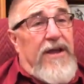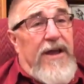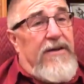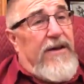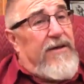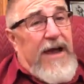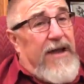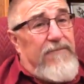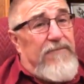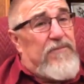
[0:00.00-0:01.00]
I,
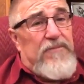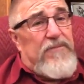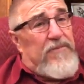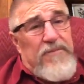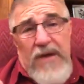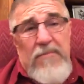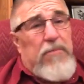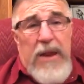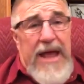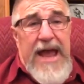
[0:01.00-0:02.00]
I, I'm
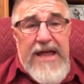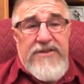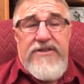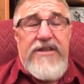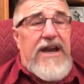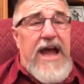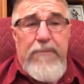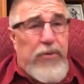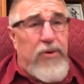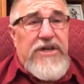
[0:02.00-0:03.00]
blessed and I
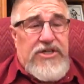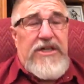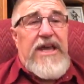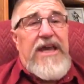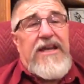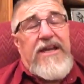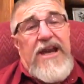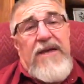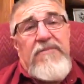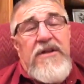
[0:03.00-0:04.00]
appreciate it and
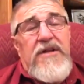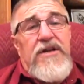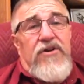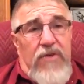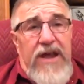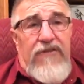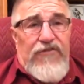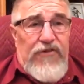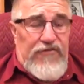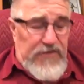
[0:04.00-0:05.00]
I'm
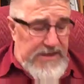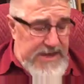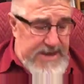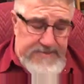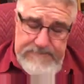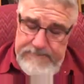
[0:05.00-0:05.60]
grateful for that.